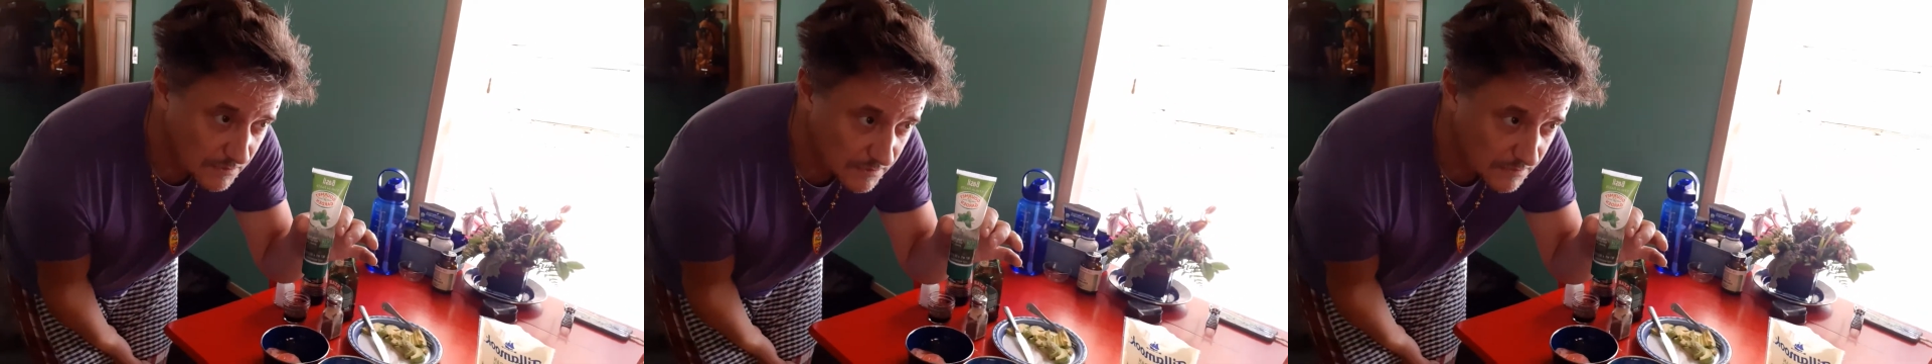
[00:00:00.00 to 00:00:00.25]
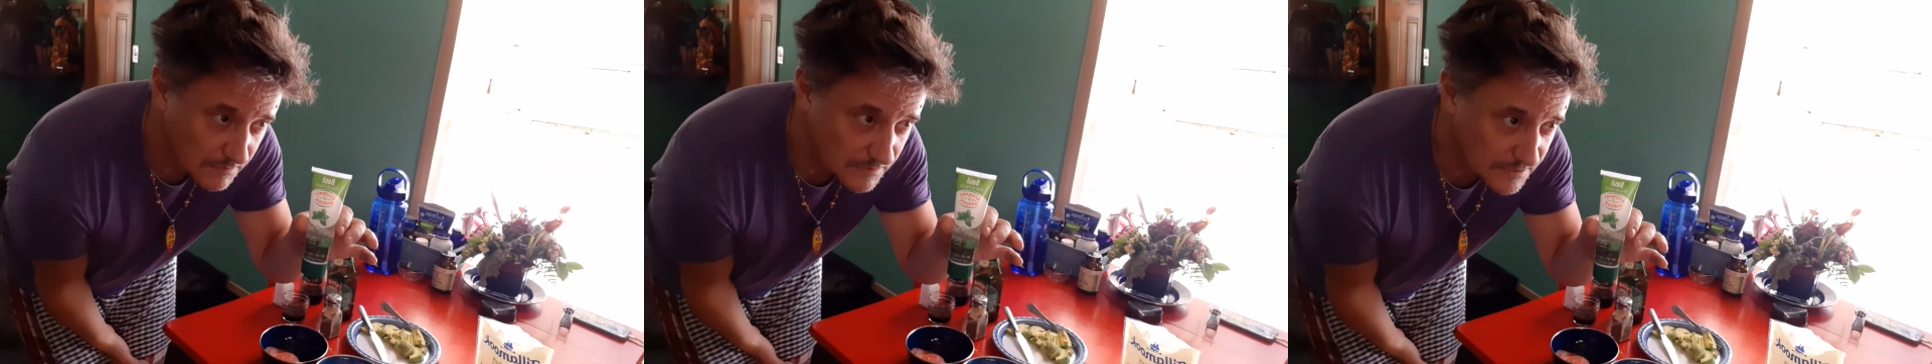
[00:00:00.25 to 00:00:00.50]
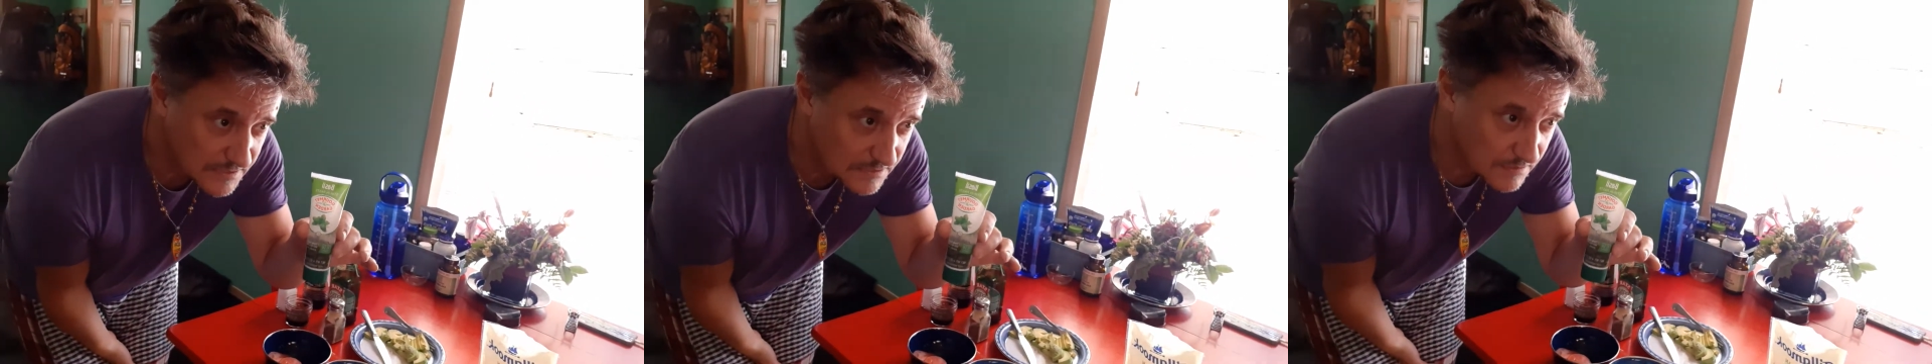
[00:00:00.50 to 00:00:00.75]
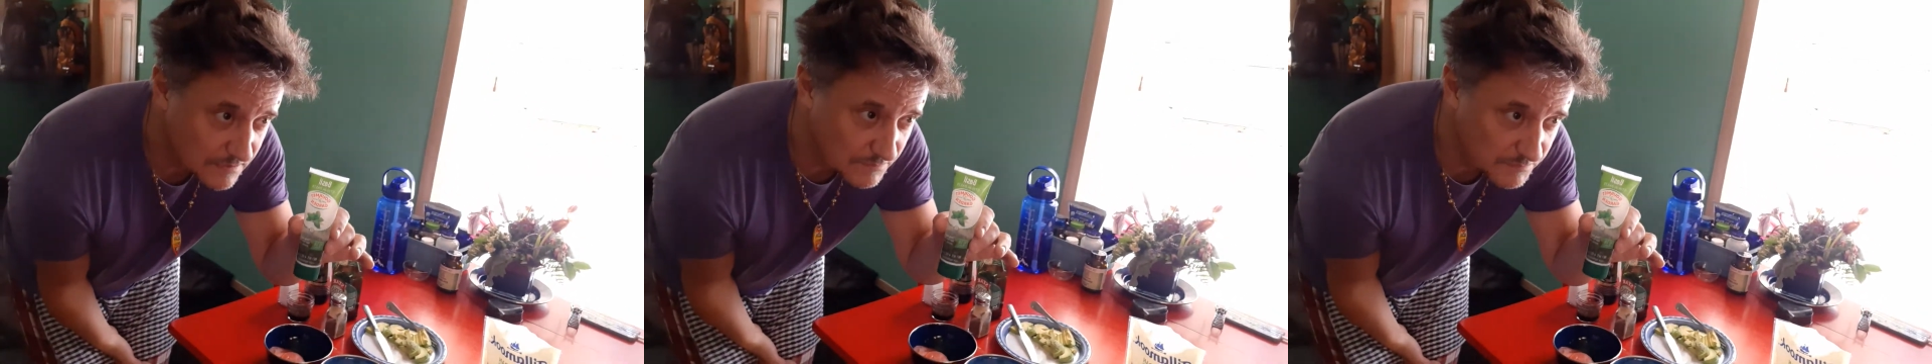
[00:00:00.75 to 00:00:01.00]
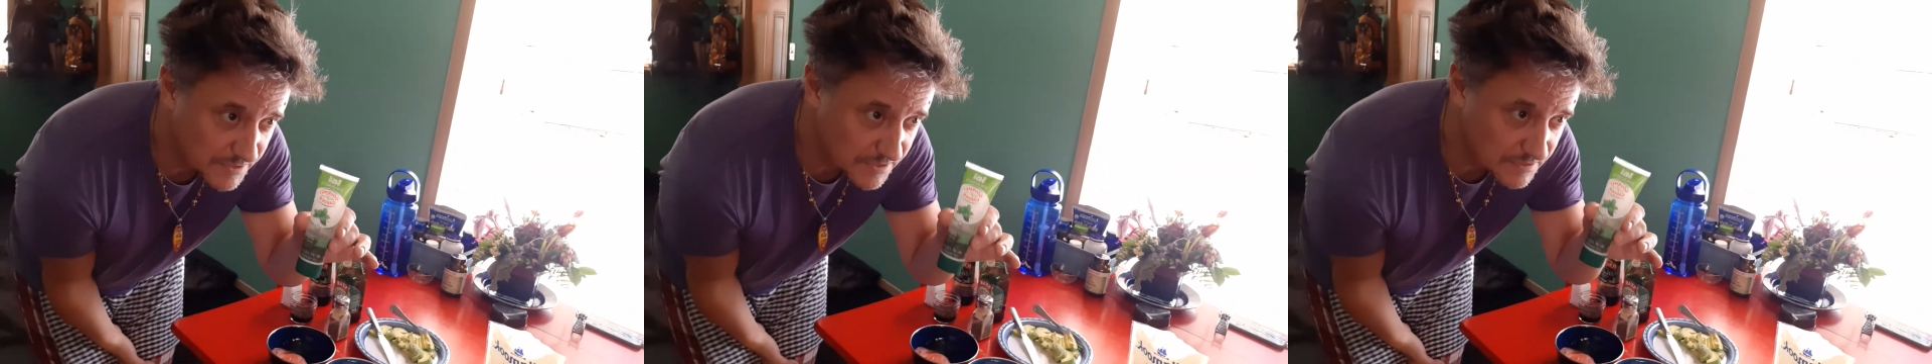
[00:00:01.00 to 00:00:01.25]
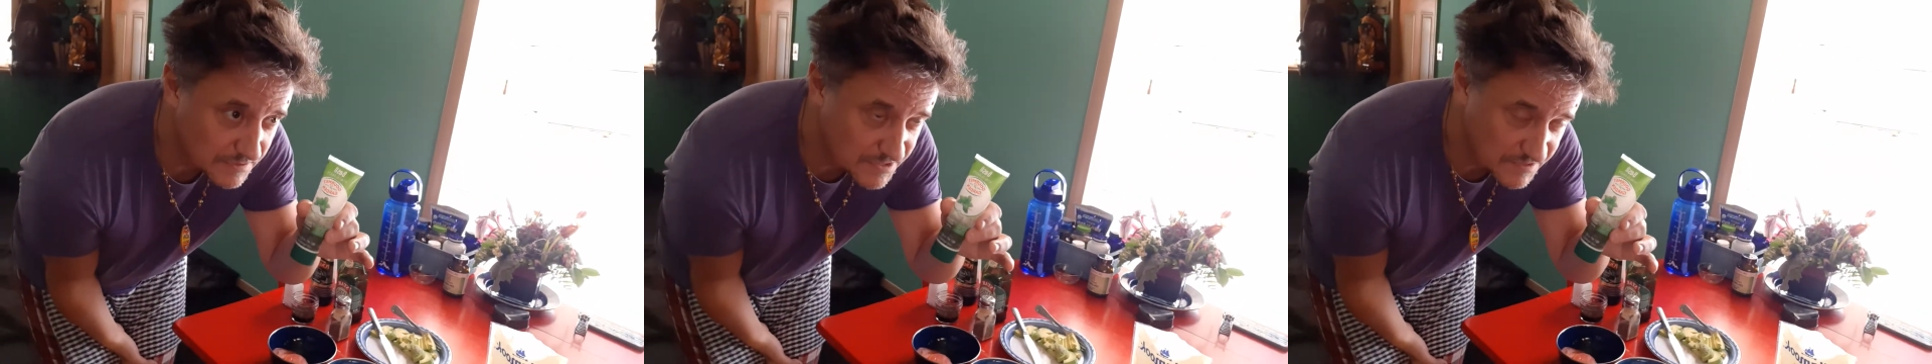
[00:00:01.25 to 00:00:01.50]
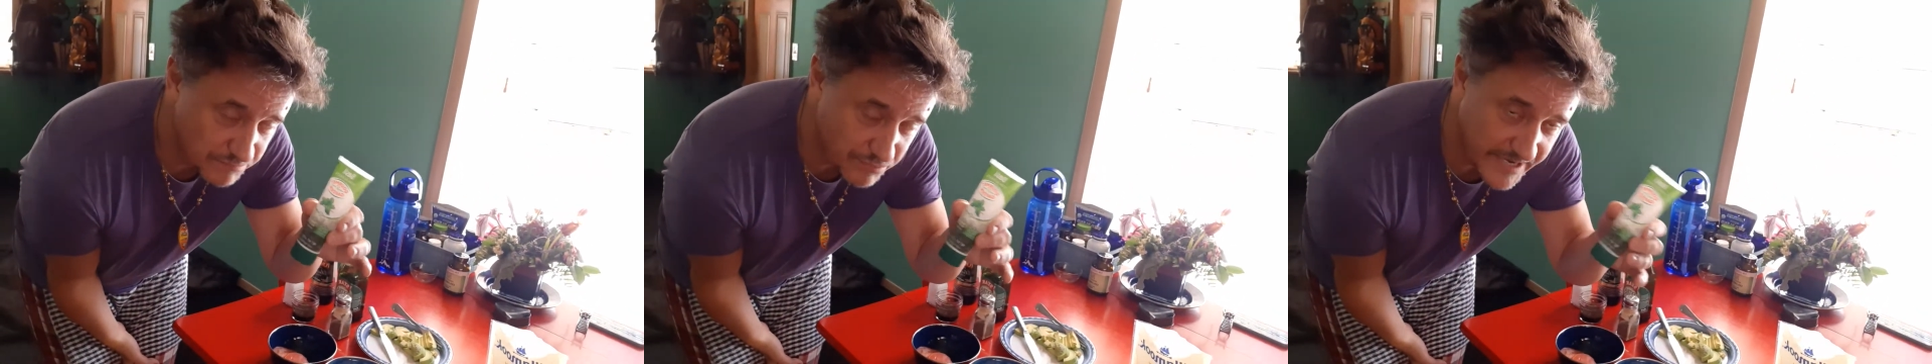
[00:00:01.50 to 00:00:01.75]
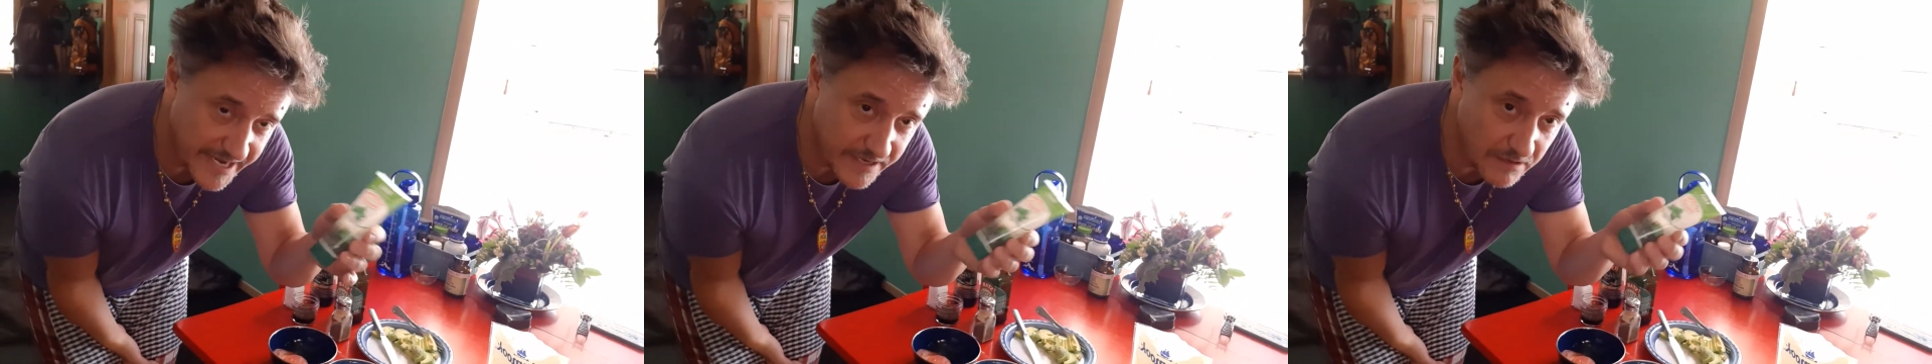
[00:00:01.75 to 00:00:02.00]
it's gonna be
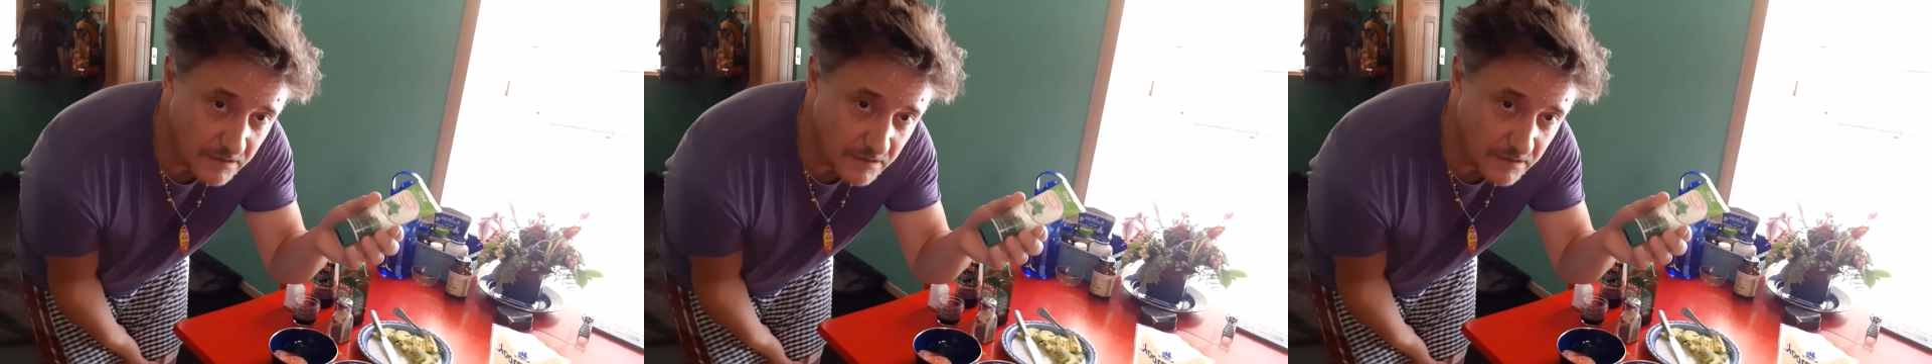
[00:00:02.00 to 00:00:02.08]
spread